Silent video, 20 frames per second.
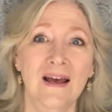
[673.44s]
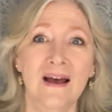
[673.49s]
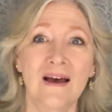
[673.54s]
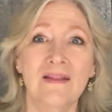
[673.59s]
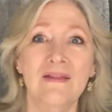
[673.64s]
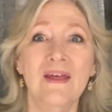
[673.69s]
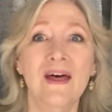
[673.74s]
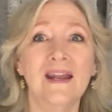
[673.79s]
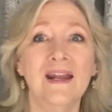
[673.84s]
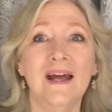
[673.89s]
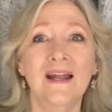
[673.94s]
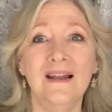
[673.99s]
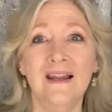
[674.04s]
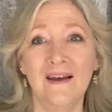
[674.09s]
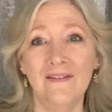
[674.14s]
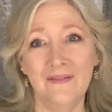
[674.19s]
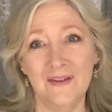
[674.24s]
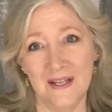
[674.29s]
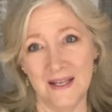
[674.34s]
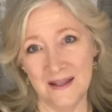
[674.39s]
that I
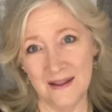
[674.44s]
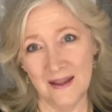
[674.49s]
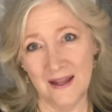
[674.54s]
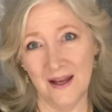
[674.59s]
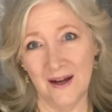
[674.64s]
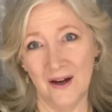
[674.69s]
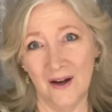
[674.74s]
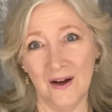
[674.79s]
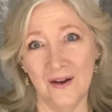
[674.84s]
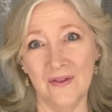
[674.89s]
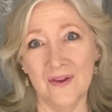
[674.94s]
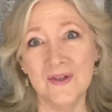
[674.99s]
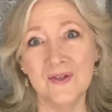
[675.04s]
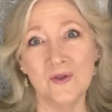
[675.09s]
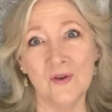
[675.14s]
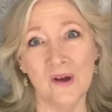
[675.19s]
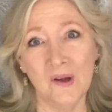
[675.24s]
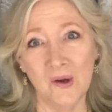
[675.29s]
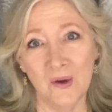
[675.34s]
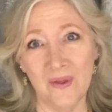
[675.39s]
left in there the
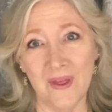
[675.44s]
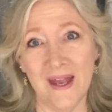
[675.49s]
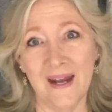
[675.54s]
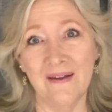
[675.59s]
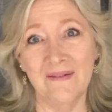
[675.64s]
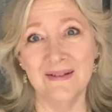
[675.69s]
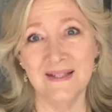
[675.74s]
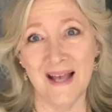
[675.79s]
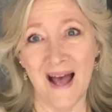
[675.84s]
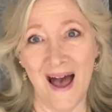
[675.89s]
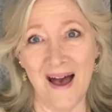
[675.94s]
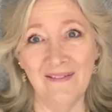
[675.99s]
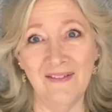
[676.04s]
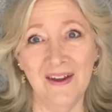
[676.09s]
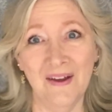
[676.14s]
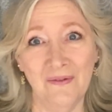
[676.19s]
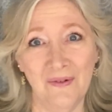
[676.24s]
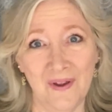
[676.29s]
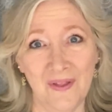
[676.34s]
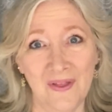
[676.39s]
struggle that I was
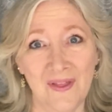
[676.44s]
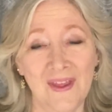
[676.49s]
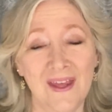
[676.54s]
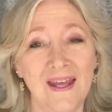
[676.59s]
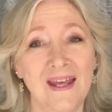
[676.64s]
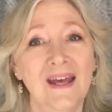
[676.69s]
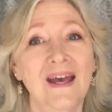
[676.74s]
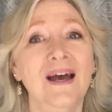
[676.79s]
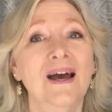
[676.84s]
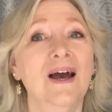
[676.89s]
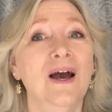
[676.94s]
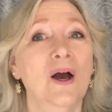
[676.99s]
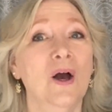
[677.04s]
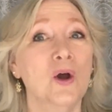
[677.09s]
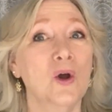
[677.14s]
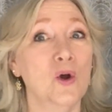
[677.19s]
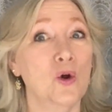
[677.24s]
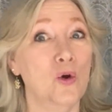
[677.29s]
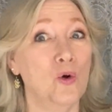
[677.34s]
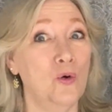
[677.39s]
having with the
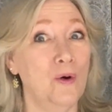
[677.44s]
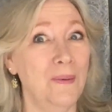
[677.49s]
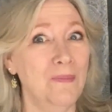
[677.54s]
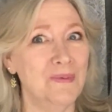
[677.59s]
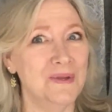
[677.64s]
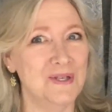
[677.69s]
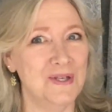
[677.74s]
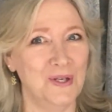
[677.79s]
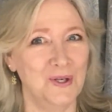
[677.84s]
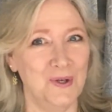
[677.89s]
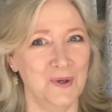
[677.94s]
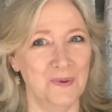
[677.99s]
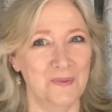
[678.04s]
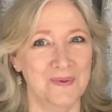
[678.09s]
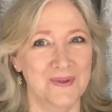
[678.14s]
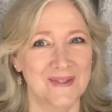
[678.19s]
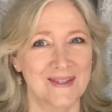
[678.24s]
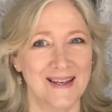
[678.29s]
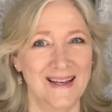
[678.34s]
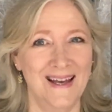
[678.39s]
crimped
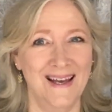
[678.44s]
tubes.